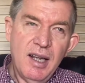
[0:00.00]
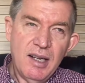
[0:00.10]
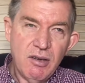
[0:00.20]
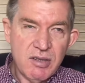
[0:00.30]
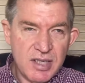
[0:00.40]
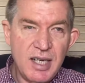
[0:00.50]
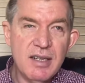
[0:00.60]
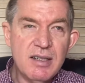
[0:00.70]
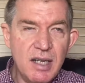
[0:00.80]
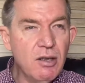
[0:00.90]
your
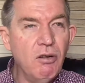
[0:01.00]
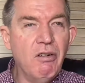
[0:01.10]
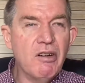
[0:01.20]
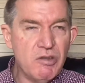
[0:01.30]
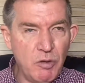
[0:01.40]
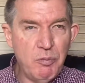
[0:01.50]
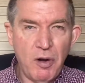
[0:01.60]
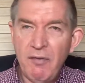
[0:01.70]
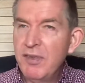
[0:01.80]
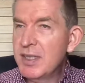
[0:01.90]
sons and daughters will
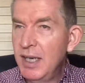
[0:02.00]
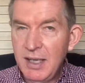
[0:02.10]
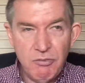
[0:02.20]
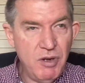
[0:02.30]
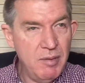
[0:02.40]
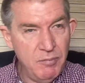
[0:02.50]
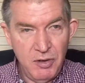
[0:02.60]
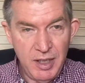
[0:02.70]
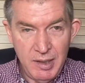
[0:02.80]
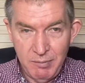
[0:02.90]
prophesy and dream
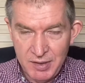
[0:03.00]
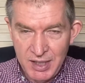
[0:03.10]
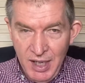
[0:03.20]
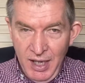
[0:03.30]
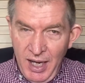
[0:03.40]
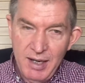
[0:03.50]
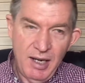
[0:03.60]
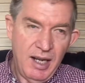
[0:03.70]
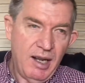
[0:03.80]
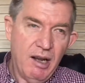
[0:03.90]
dreams. And
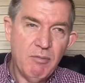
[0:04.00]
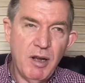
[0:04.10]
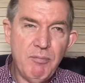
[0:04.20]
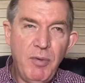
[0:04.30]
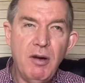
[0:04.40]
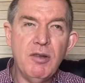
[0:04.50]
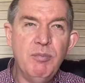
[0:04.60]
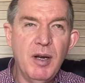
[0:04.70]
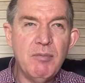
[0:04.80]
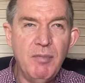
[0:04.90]
eh, on my both
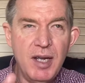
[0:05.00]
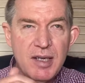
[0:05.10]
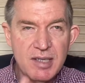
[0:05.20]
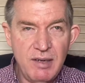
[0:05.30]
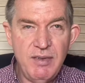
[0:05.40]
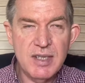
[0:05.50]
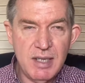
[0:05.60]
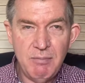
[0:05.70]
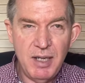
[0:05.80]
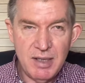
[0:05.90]
my maidservants
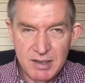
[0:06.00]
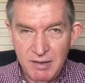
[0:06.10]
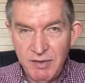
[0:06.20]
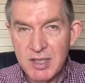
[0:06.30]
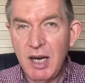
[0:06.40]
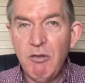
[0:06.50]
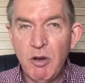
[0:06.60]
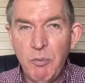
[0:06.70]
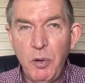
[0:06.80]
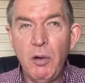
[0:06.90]
and men servants, I will
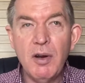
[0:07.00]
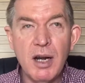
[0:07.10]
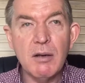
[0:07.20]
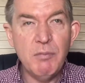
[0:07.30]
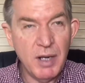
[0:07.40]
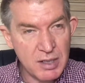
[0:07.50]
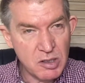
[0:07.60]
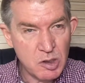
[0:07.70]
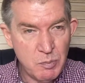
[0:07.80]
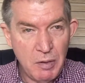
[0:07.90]
pour out my
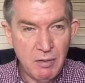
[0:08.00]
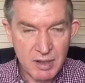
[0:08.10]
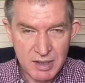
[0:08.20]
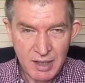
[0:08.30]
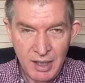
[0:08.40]
spirits.